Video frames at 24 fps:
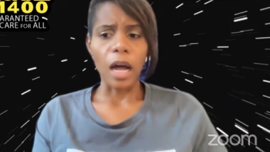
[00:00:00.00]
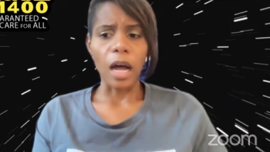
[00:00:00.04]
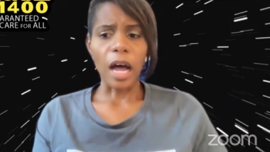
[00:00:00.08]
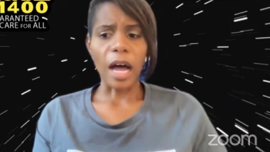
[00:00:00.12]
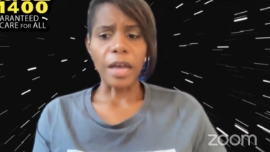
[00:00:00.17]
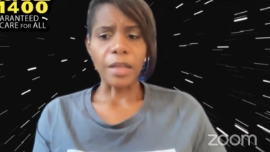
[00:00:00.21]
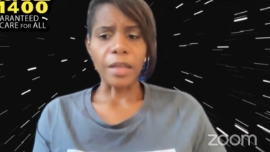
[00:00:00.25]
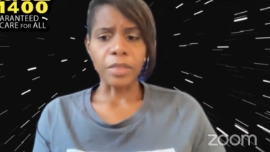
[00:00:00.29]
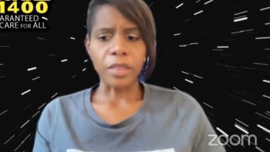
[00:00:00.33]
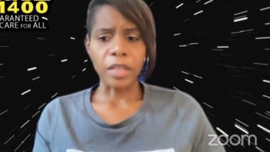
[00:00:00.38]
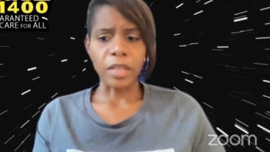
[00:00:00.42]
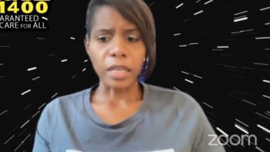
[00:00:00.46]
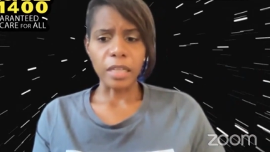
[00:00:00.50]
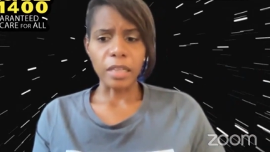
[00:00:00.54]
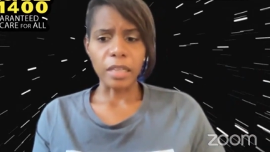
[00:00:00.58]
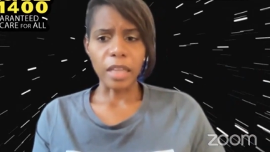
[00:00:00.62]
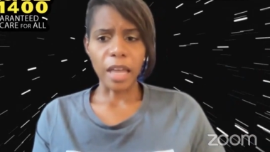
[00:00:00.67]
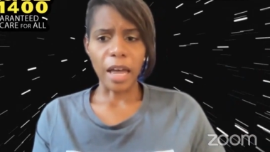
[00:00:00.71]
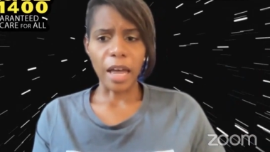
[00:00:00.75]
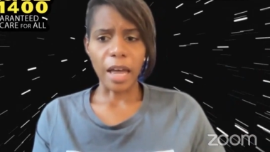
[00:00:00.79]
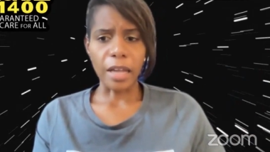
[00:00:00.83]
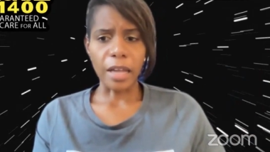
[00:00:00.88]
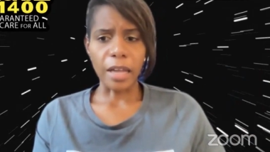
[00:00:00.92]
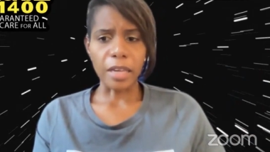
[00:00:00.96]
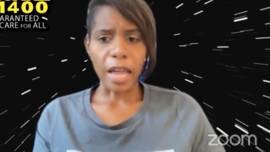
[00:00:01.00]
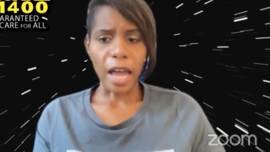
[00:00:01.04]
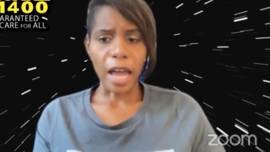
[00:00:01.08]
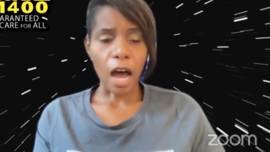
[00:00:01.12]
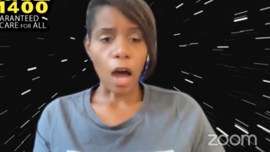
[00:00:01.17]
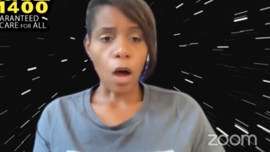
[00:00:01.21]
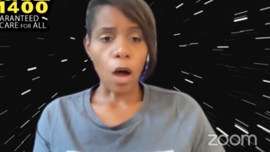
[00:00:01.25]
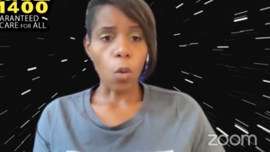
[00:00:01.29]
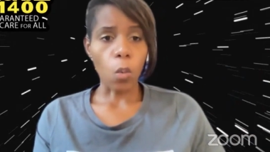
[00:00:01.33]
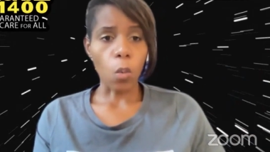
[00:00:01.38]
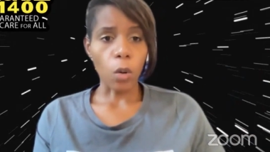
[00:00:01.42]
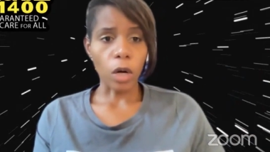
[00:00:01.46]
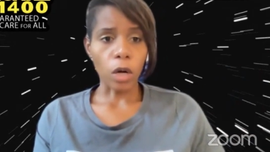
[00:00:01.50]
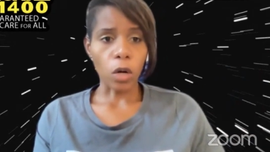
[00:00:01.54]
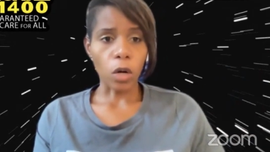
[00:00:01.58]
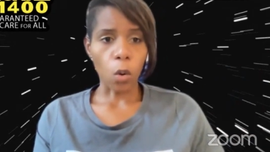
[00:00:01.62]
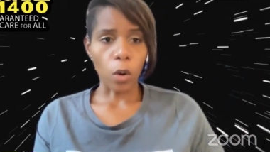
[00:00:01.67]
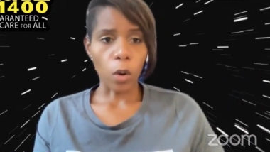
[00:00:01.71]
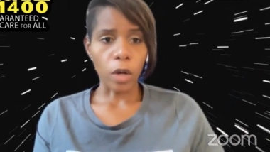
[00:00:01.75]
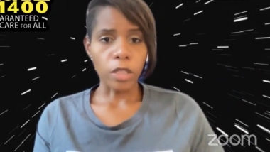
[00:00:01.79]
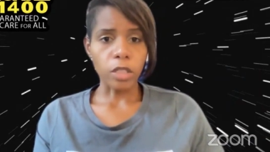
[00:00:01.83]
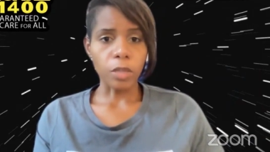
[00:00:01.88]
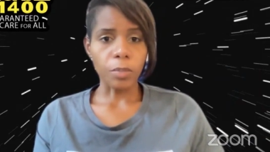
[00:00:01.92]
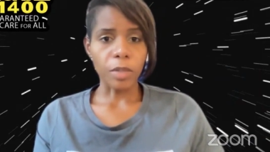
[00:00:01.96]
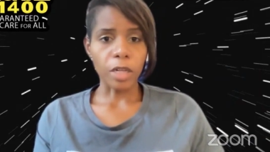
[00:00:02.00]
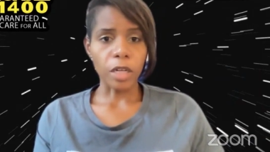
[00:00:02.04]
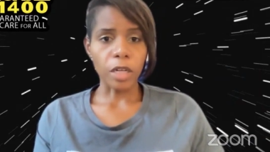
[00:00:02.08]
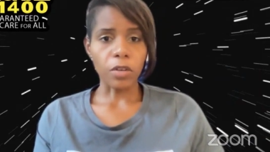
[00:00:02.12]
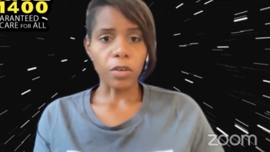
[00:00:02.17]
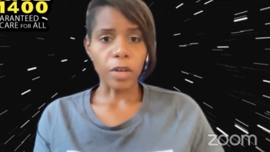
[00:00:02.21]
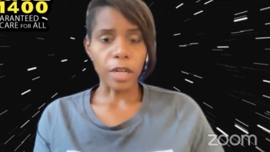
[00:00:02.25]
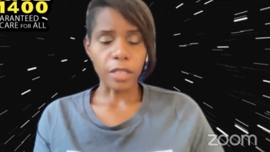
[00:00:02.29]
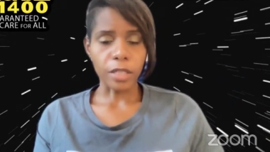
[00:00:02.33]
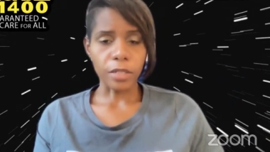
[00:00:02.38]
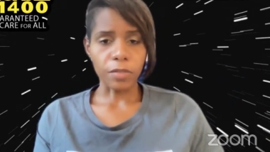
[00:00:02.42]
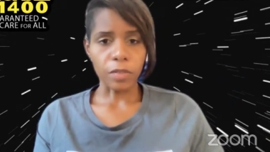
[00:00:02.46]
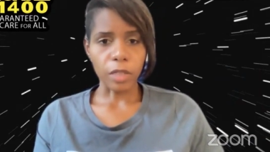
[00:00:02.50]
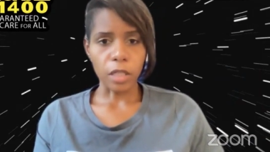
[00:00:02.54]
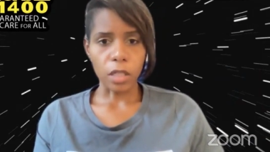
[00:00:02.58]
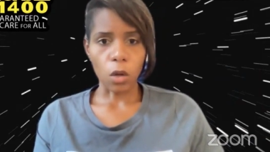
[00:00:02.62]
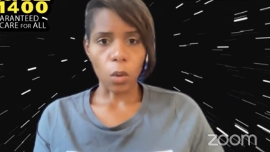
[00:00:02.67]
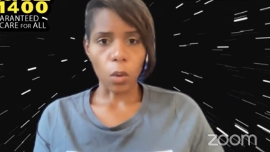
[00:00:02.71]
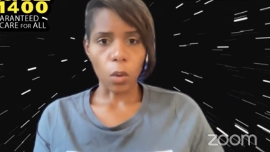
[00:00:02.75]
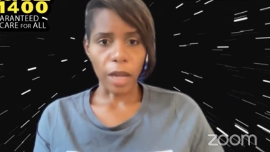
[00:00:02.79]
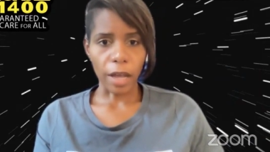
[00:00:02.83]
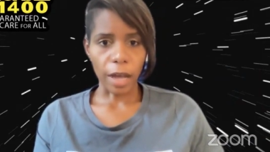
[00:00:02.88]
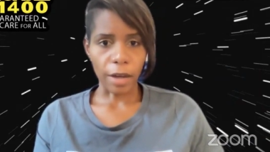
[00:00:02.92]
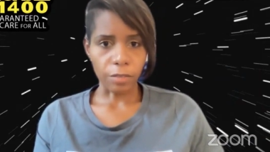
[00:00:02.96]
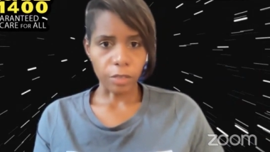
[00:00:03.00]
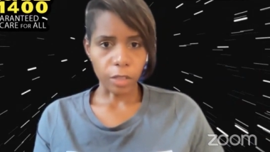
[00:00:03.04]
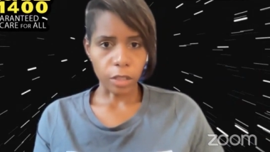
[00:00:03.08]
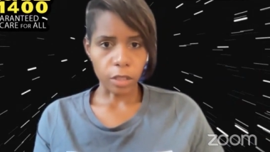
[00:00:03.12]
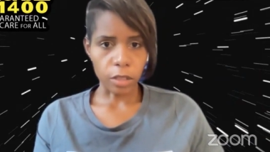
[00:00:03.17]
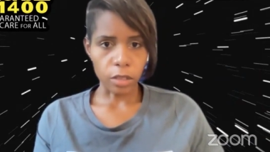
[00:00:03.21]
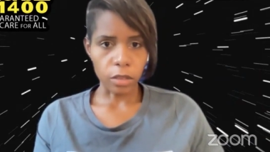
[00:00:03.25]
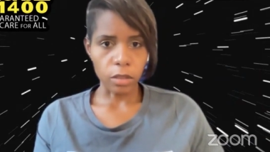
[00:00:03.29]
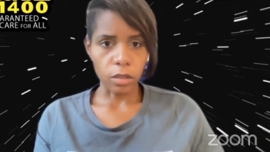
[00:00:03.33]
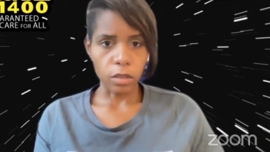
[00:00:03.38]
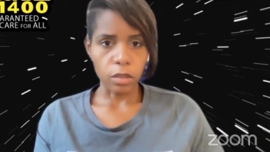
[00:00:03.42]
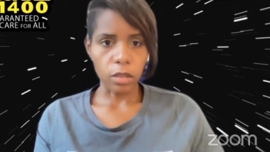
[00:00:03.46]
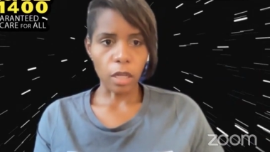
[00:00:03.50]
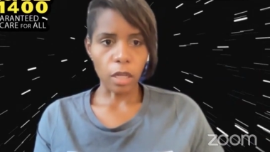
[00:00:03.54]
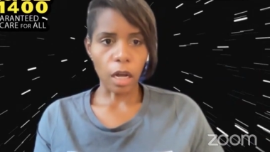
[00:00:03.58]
I think that now we're going to be aggressively going after